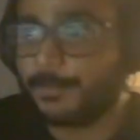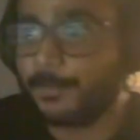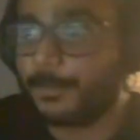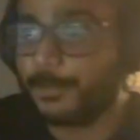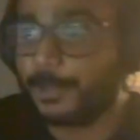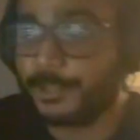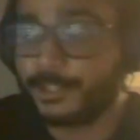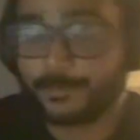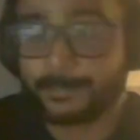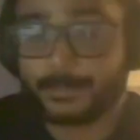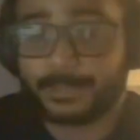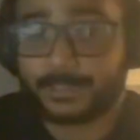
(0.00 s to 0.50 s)

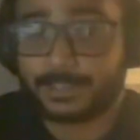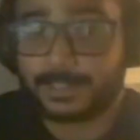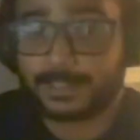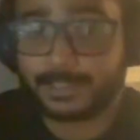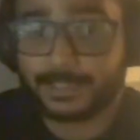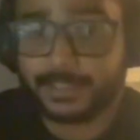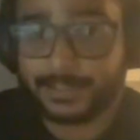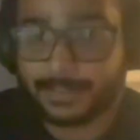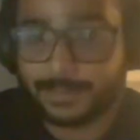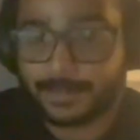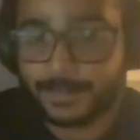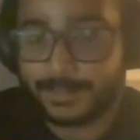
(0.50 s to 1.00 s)
don't expect
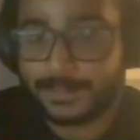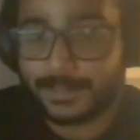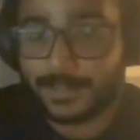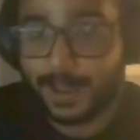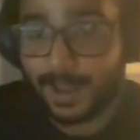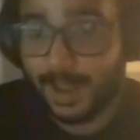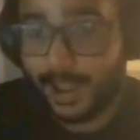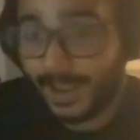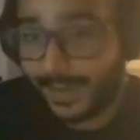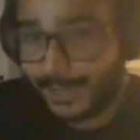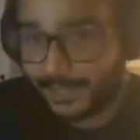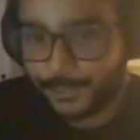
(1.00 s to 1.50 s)
like
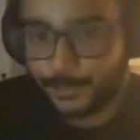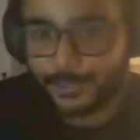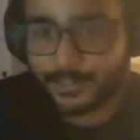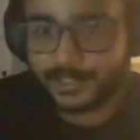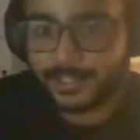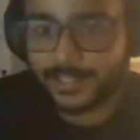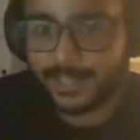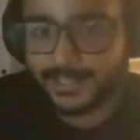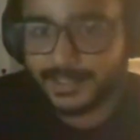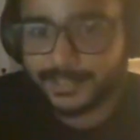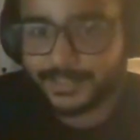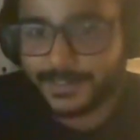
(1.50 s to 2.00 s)

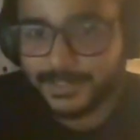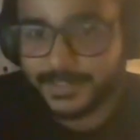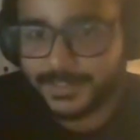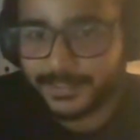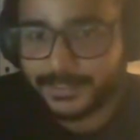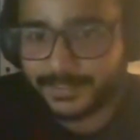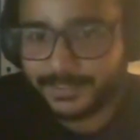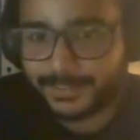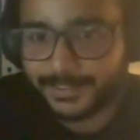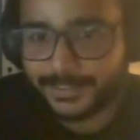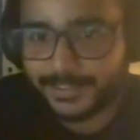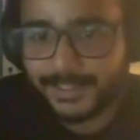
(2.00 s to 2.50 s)
accurate
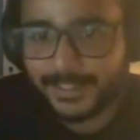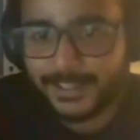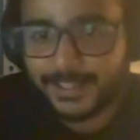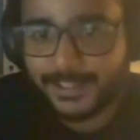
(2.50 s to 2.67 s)
answers.